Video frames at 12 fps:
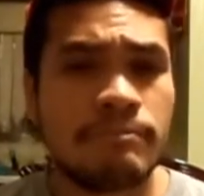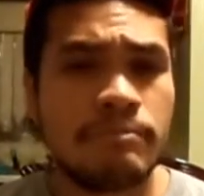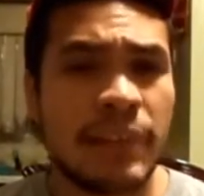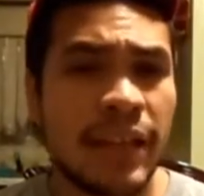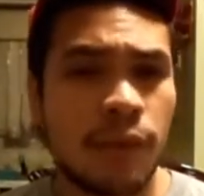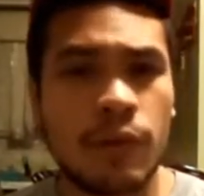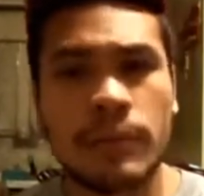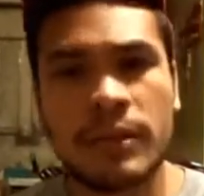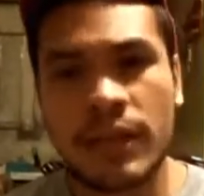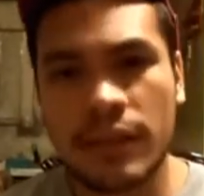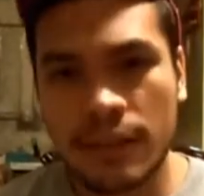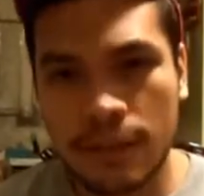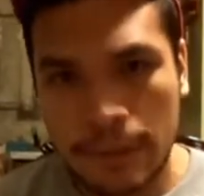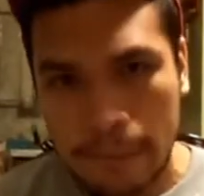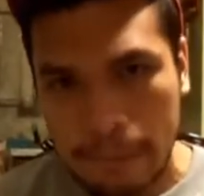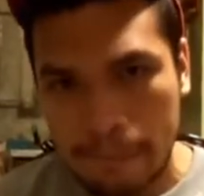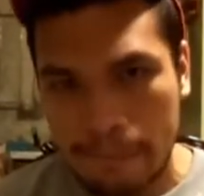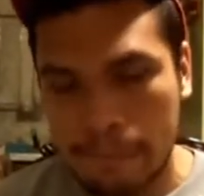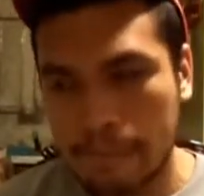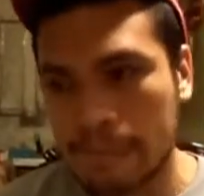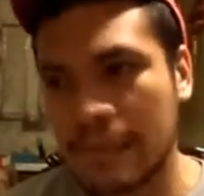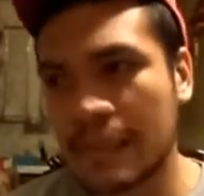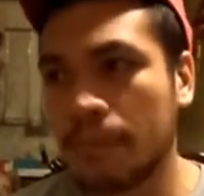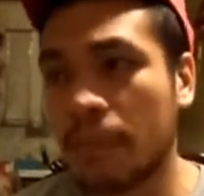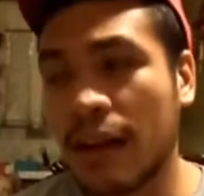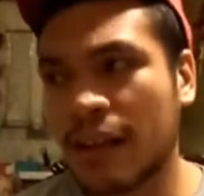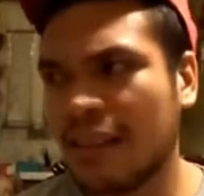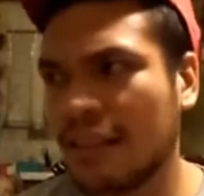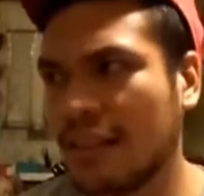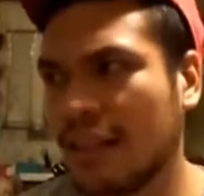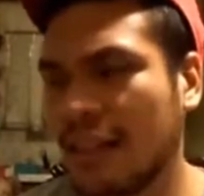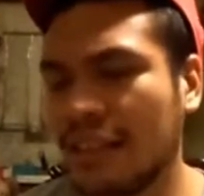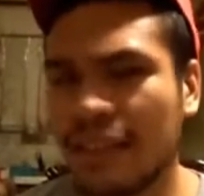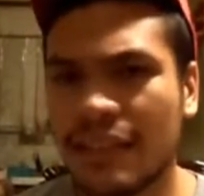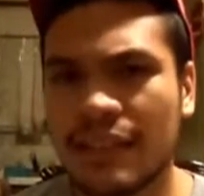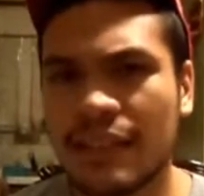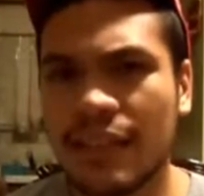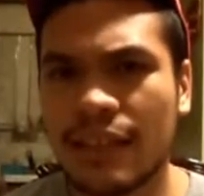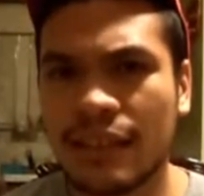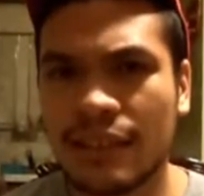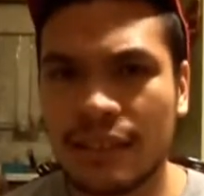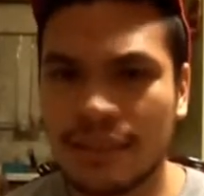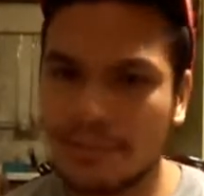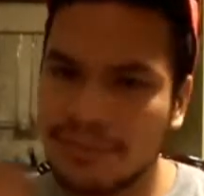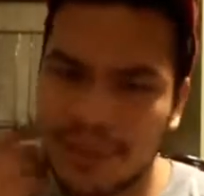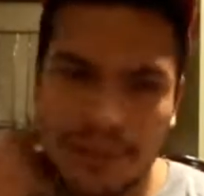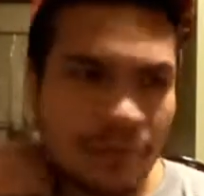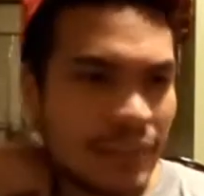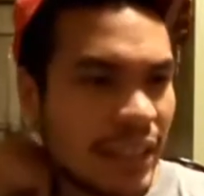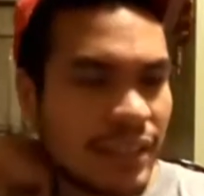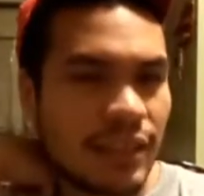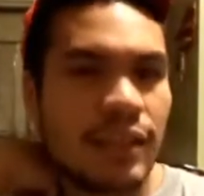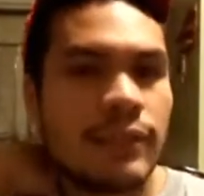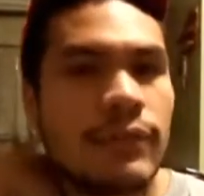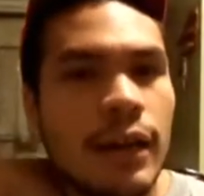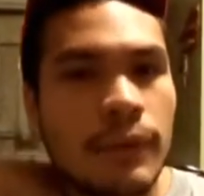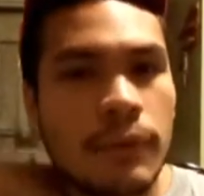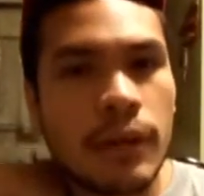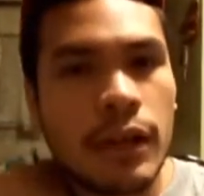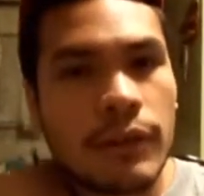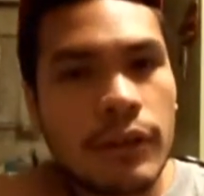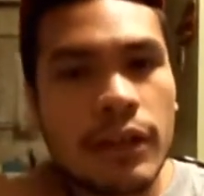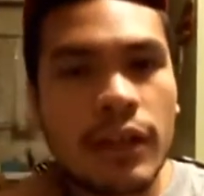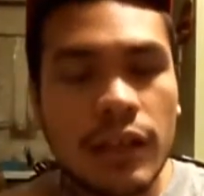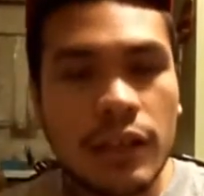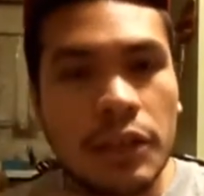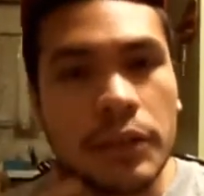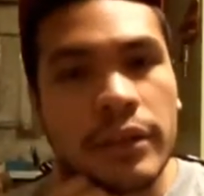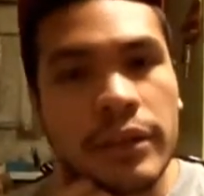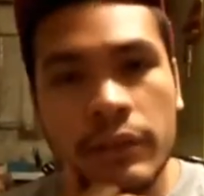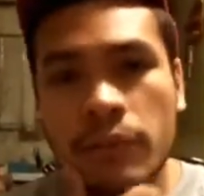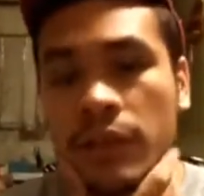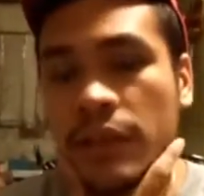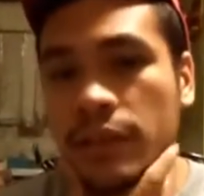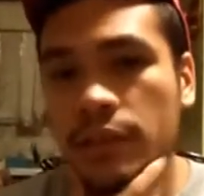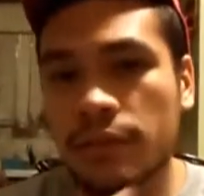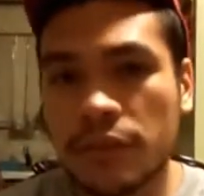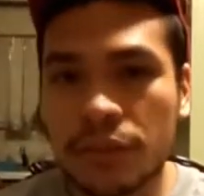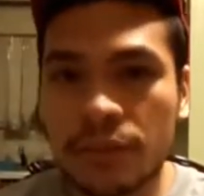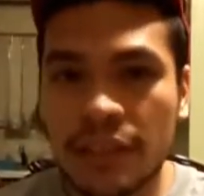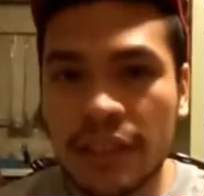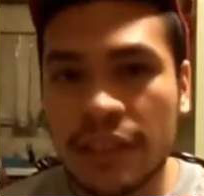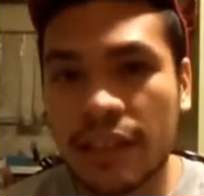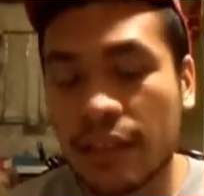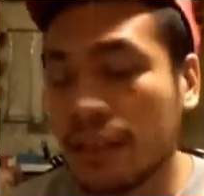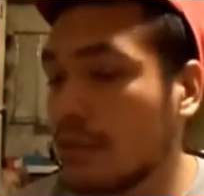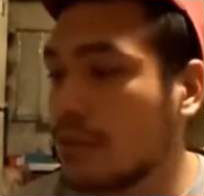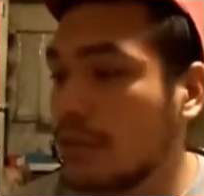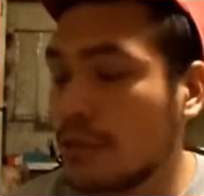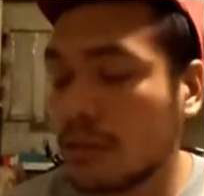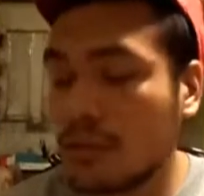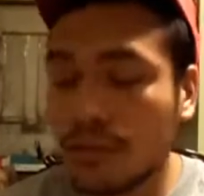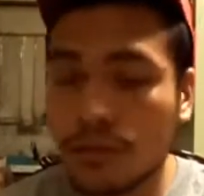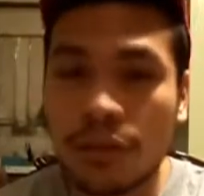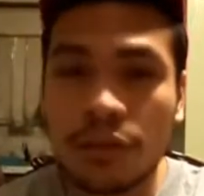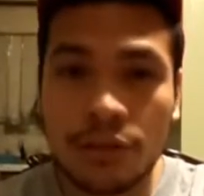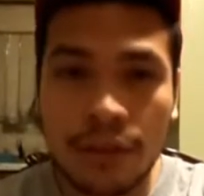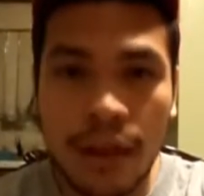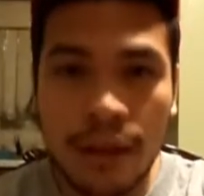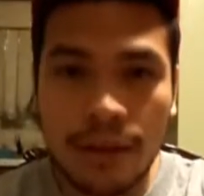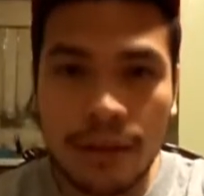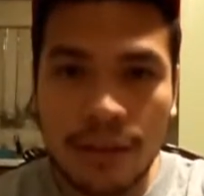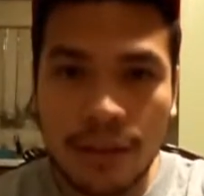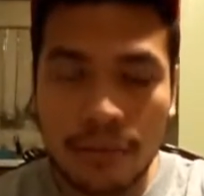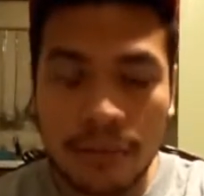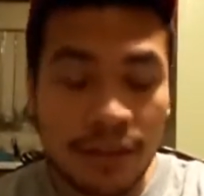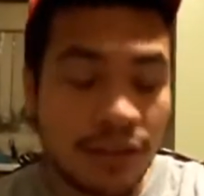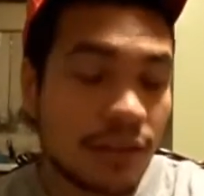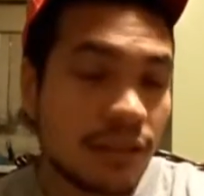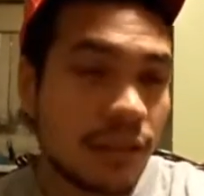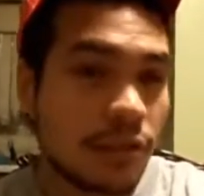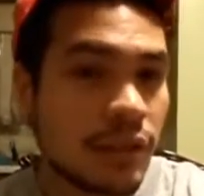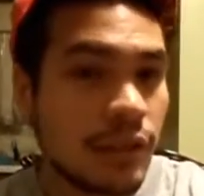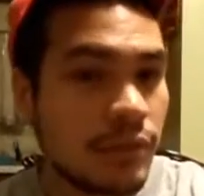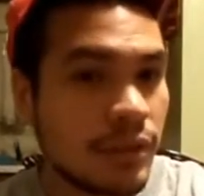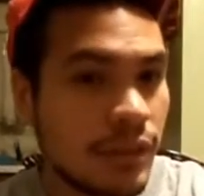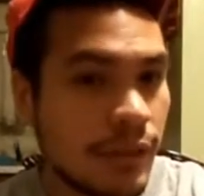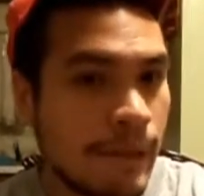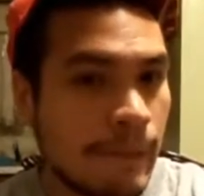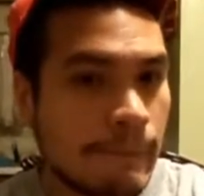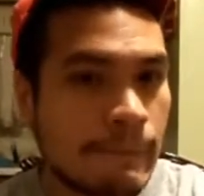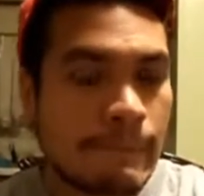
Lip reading: Making websites. Let's say back in 1995 or whatever, you would need an individual who would do that, because the skill set wasn't there.